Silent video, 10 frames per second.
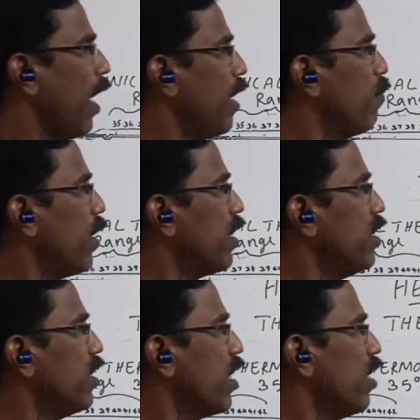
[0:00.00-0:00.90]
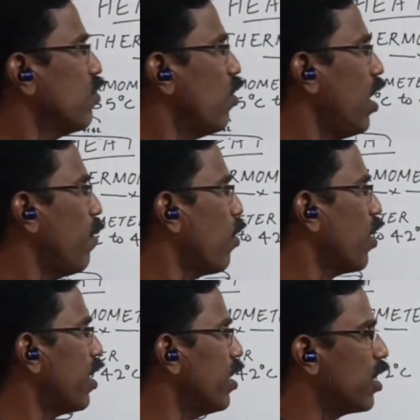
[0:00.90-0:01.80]
And but in the case of
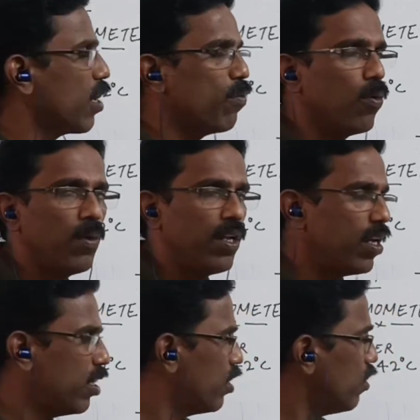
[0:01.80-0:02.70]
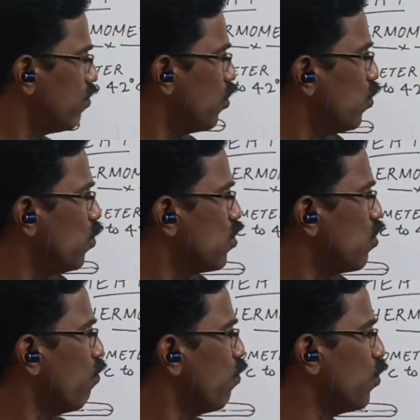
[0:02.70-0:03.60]
laboratory thermometer, it is used
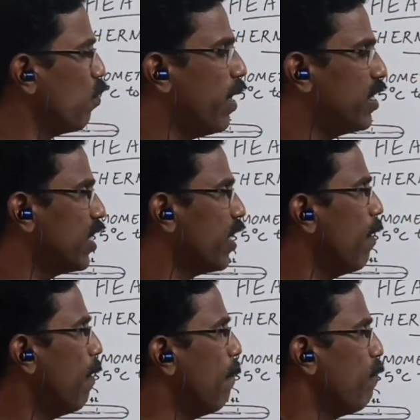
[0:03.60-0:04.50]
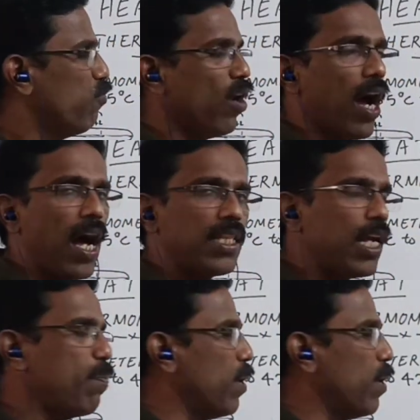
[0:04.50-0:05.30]
to measure for other